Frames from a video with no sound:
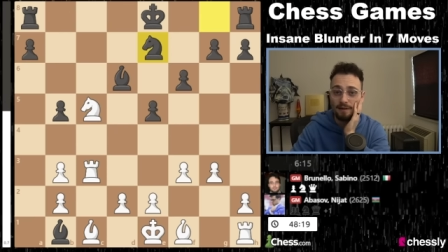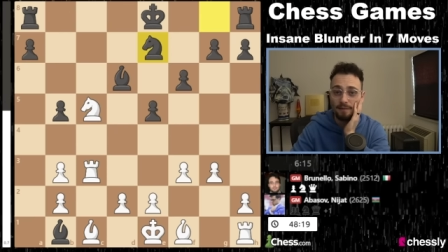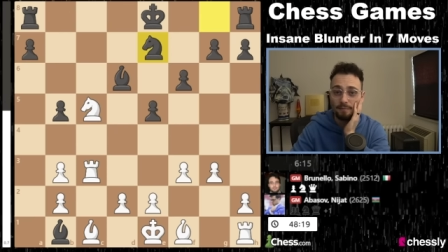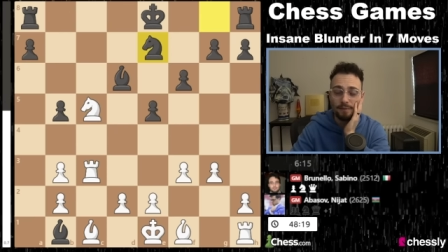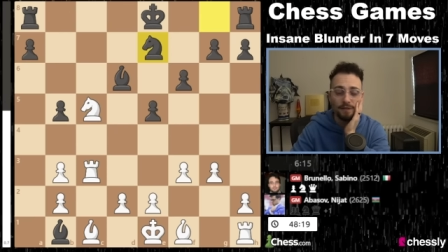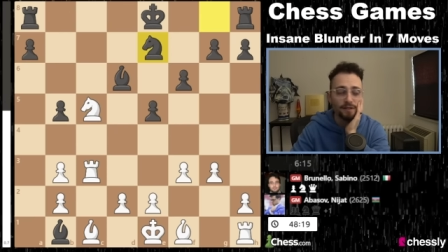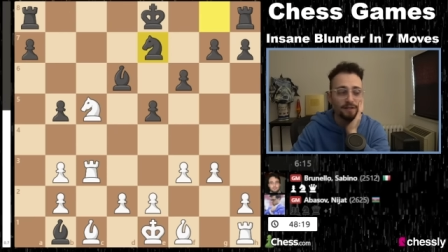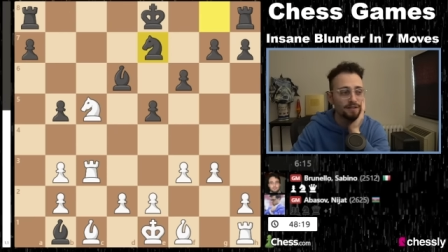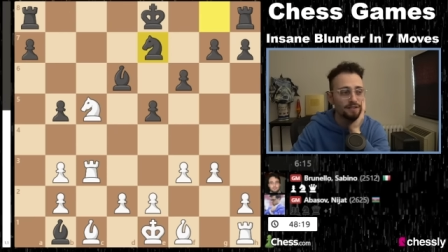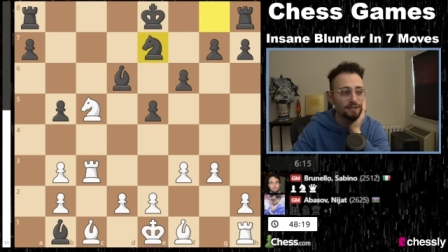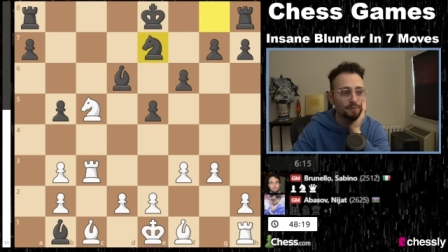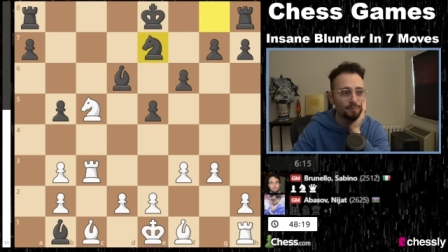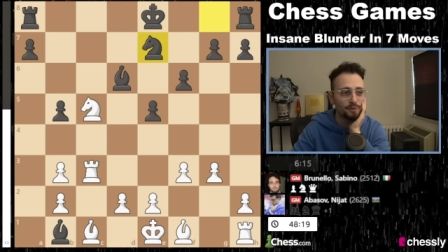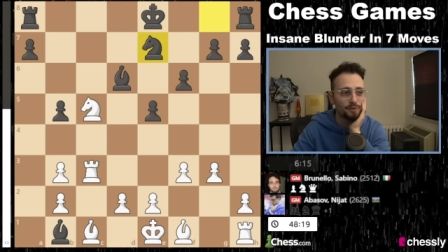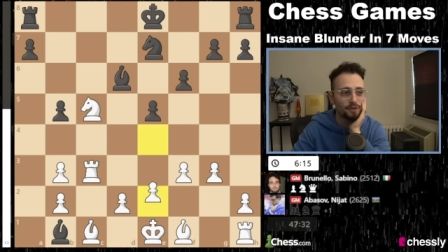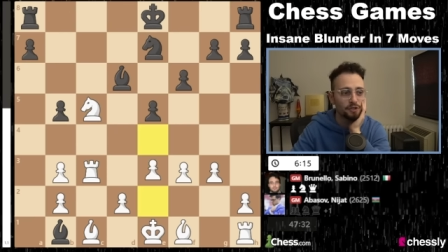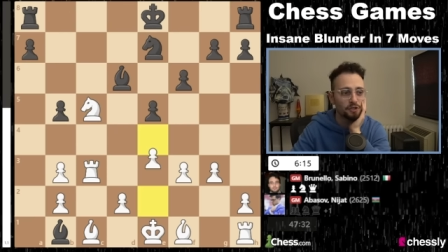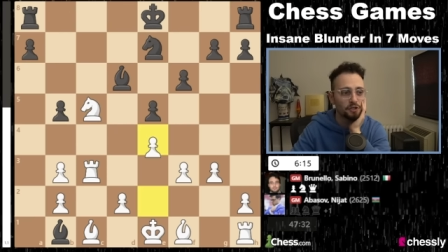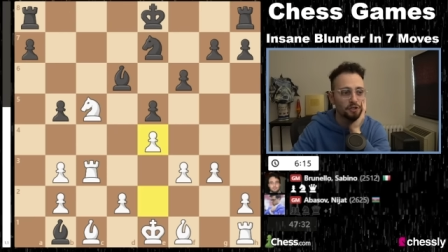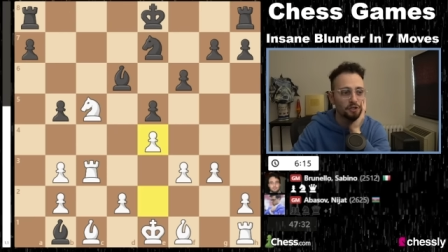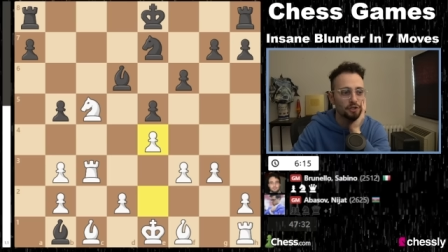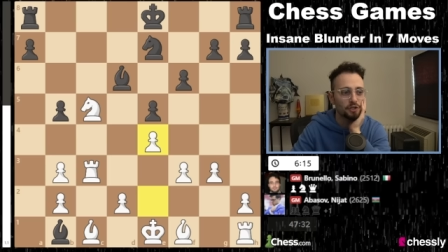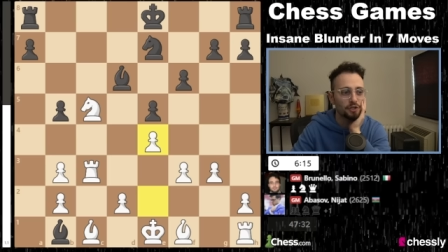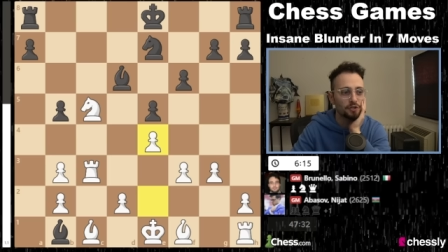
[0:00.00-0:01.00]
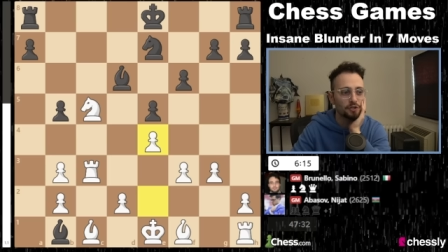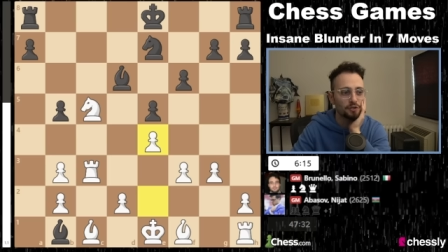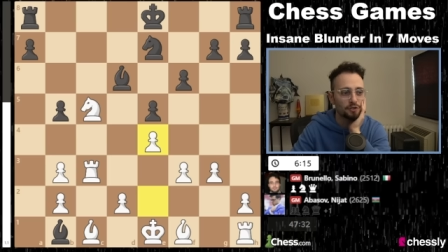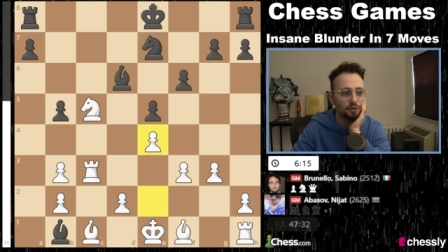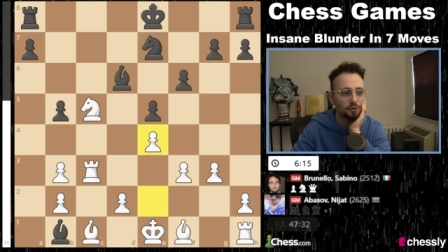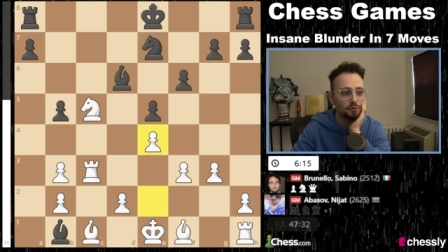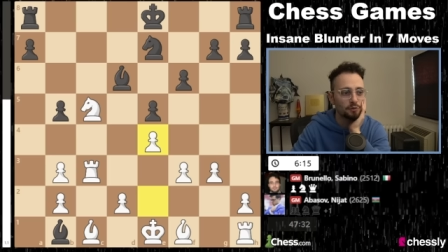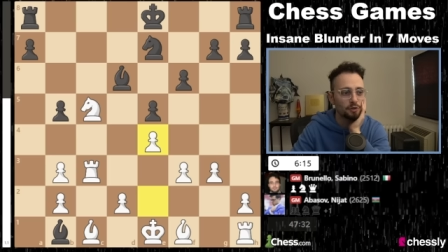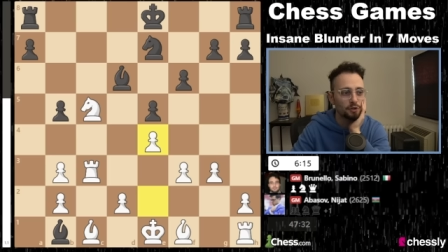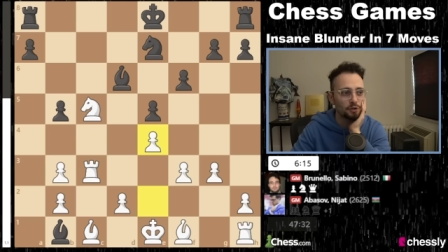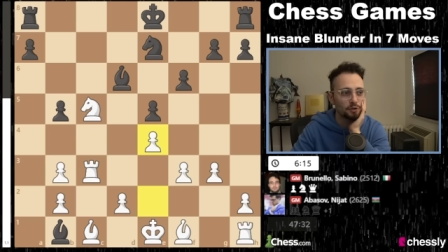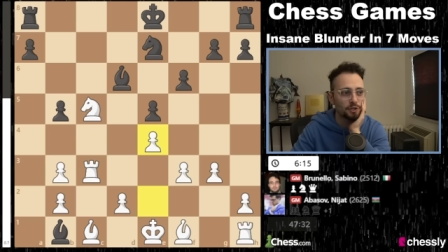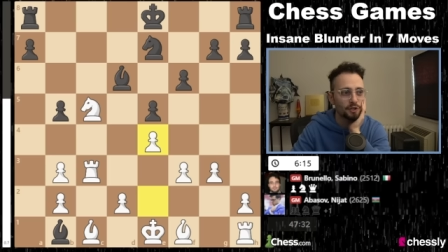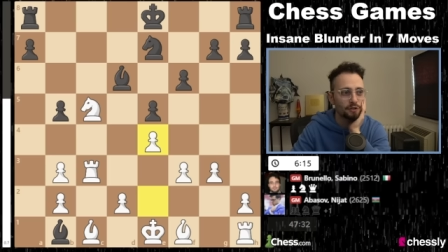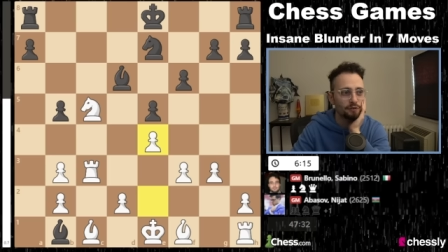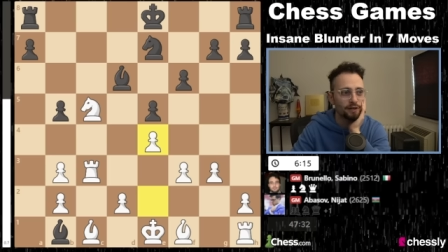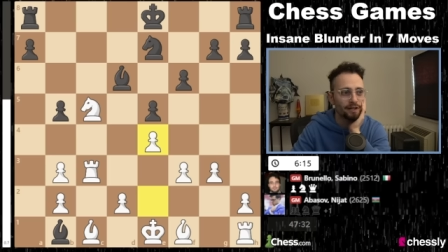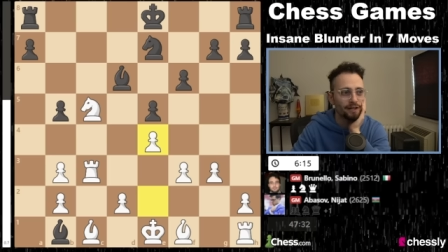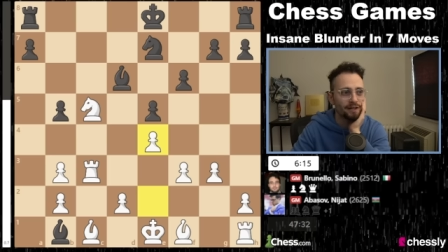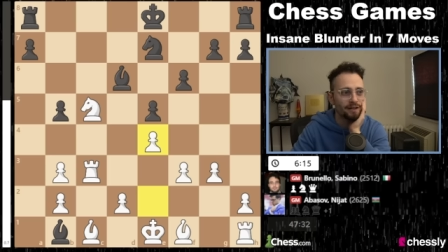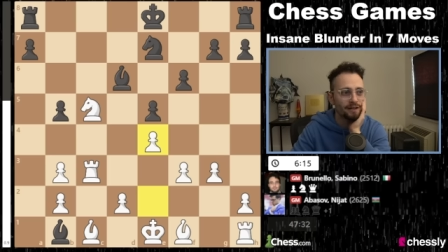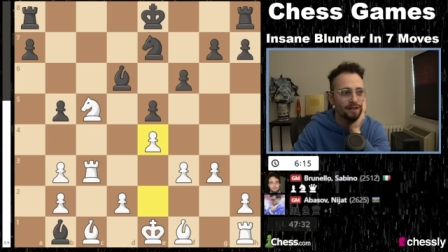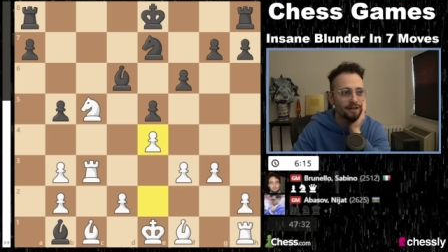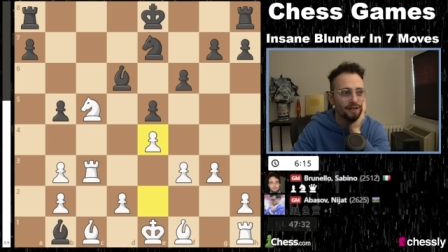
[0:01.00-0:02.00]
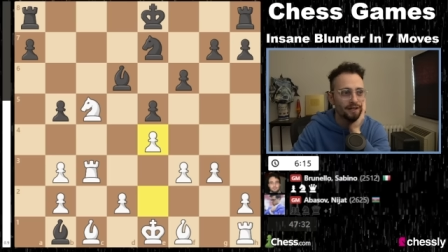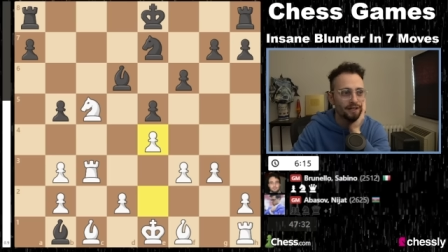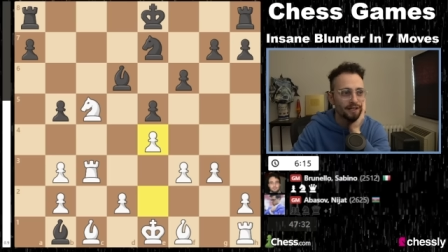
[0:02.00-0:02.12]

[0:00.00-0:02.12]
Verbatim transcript: because the position is so dreary.